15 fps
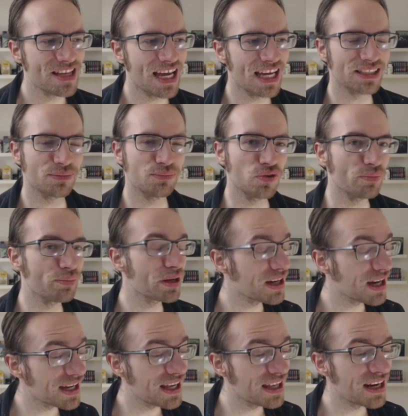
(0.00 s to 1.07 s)
as a movie.
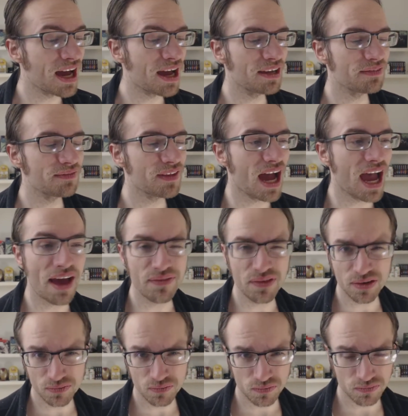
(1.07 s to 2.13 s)
But again, I I
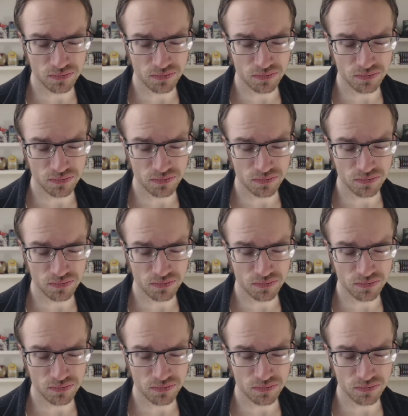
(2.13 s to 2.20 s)
haven't